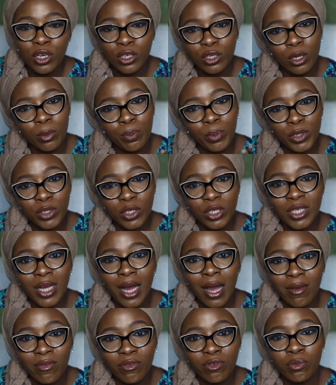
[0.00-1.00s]
Your
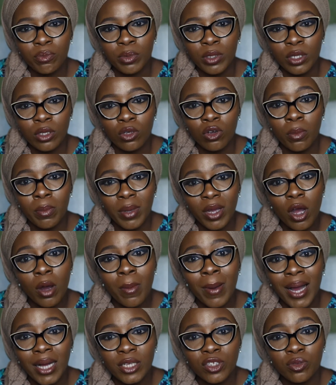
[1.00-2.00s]

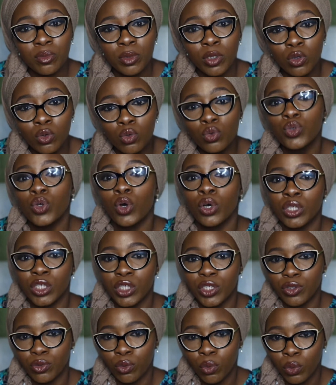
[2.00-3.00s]
makeup has to be good on
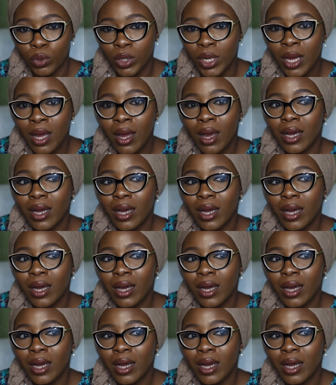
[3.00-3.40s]
its own,